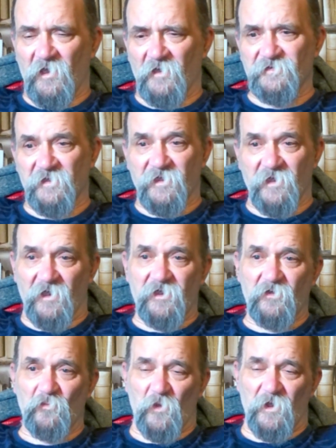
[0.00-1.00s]
as the guy
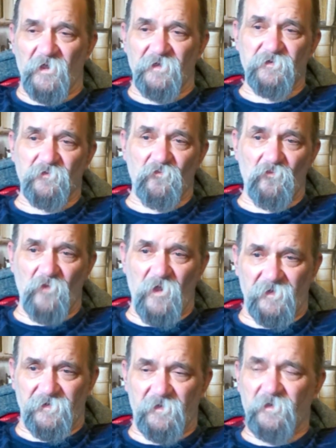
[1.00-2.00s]
who wears
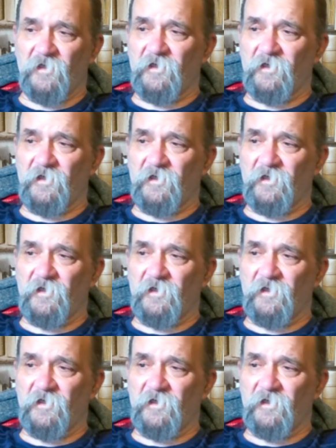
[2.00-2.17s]
red.